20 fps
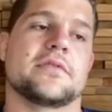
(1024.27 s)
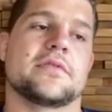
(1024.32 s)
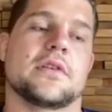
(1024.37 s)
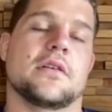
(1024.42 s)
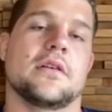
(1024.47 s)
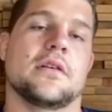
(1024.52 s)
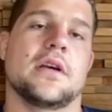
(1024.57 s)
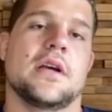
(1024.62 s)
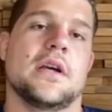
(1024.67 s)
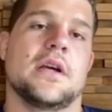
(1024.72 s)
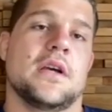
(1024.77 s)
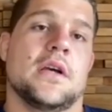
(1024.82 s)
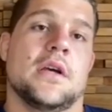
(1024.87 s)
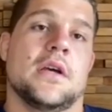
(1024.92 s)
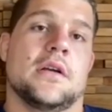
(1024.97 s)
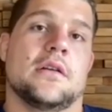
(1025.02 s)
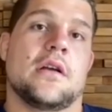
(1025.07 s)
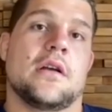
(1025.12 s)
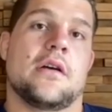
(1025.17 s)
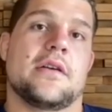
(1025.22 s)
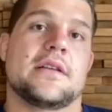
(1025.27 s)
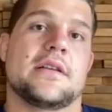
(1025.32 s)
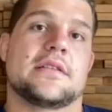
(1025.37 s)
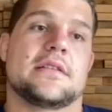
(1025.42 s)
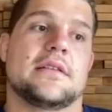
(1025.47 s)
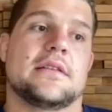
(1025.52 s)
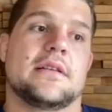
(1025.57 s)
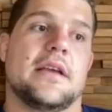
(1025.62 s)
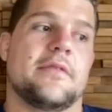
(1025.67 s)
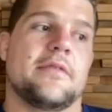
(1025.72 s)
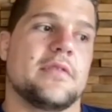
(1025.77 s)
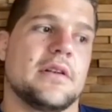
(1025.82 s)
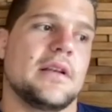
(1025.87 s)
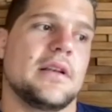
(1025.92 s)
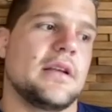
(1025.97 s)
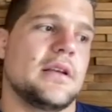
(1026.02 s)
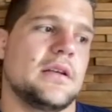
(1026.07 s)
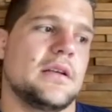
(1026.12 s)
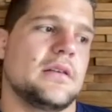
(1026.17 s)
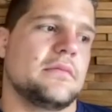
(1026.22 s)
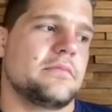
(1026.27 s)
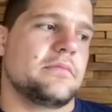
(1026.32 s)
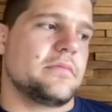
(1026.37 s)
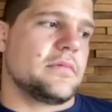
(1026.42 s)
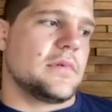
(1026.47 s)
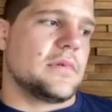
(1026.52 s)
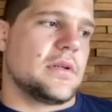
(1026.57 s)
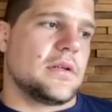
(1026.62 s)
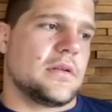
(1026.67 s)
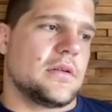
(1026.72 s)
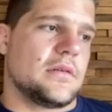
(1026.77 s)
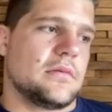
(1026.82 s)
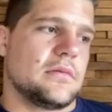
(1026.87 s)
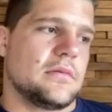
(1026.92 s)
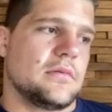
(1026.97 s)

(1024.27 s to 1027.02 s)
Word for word: So, no, he's definitely uh,